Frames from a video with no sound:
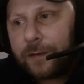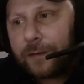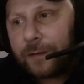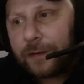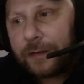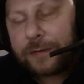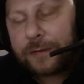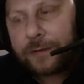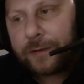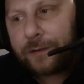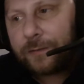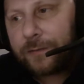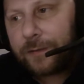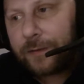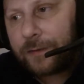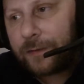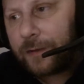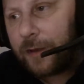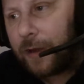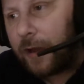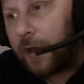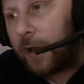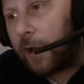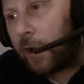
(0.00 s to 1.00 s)
I don't.
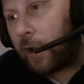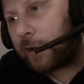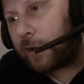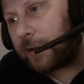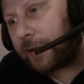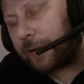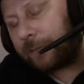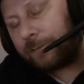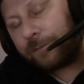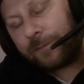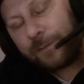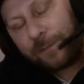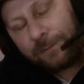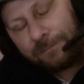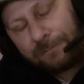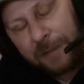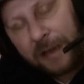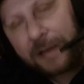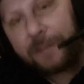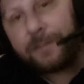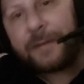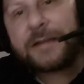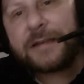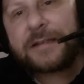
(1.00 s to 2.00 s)
The
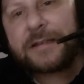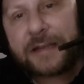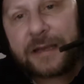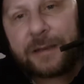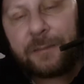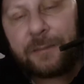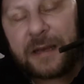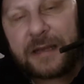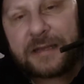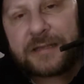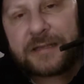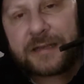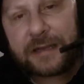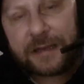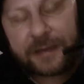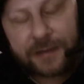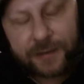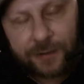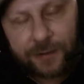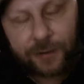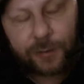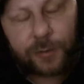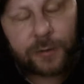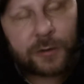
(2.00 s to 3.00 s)
maybe CBT,
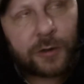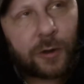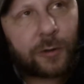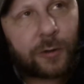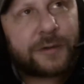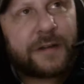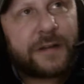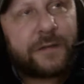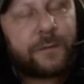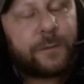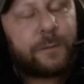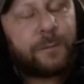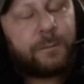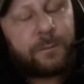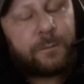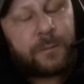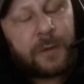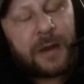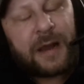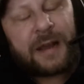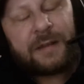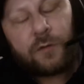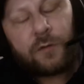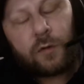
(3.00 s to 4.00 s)
cognitive
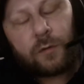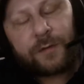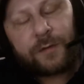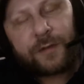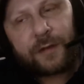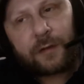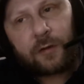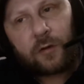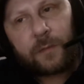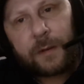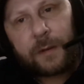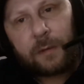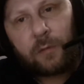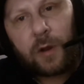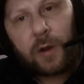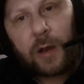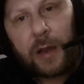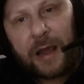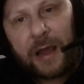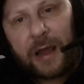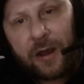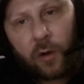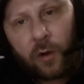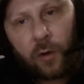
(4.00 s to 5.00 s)
behavioral therapy, will
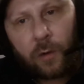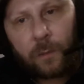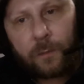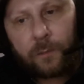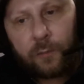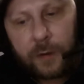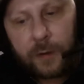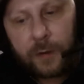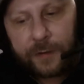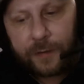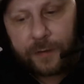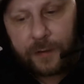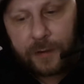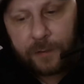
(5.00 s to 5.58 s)
help with